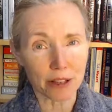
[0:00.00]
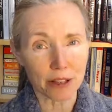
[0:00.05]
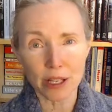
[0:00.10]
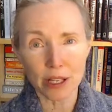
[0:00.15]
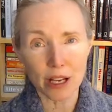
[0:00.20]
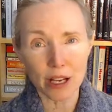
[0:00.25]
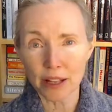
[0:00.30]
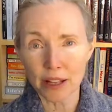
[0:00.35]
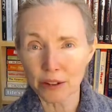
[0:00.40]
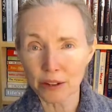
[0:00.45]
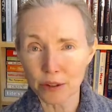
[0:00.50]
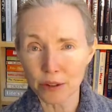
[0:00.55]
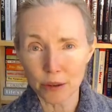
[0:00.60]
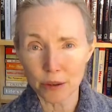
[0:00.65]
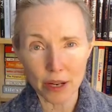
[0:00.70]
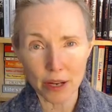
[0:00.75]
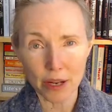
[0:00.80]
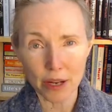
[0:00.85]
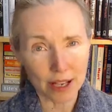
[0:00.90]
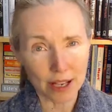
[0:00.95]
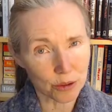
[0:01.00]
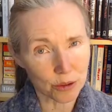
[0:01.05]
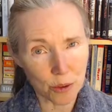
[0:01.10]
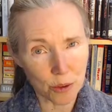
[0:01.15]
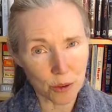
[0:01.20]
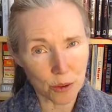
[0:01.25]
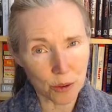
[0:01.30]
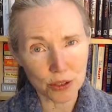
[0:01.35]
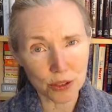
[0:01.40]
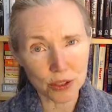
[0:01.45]
they got through the castle
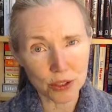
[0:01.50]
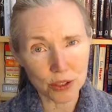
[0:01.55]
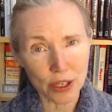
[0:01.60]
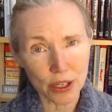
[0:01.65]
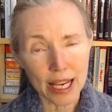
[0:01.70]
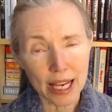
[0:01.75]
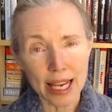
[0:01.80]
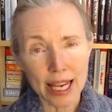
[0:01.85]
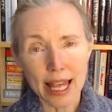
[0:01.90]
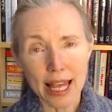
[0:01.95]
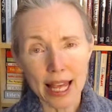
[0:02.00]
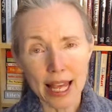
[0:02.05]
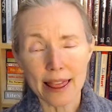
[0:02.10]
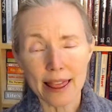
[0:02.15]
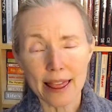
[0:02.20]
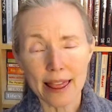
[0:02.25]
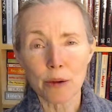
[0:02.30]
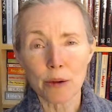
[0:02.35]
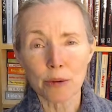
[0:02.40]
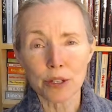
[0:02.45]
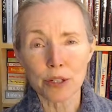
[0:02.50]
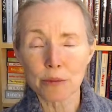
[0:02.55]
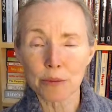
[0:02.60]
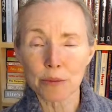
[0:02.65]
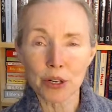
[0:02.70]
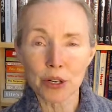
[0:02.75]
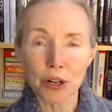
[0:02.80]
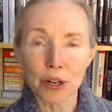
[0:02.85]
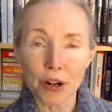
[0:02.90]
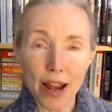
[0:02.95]
walls. They were to
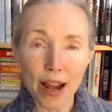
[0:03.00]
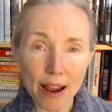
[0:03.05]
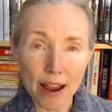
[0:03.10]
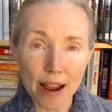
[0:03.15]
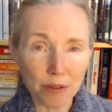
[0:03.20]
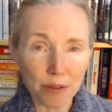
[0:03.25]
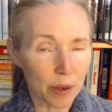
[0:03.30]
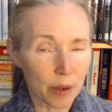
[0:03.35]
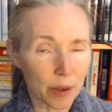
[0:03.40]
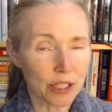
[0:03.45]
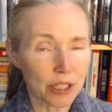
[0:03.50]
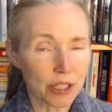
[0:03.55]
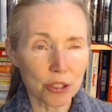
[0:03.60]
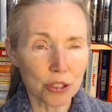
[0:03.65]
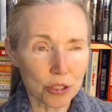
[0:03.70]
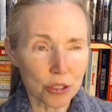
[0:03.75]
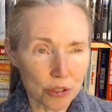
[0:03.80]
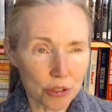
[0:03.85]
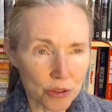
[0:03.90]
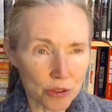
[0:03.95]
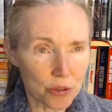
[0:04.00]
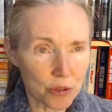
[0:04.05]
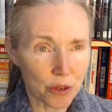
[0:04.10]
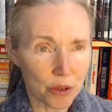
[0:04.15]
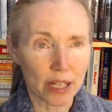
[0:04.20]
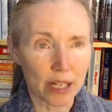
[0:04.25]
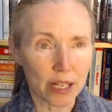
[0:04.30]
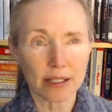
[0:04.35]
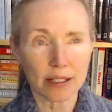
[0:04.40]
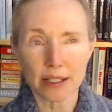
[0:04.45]
murder everyone,
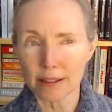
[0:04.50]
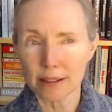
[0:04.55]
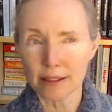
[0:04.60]
children,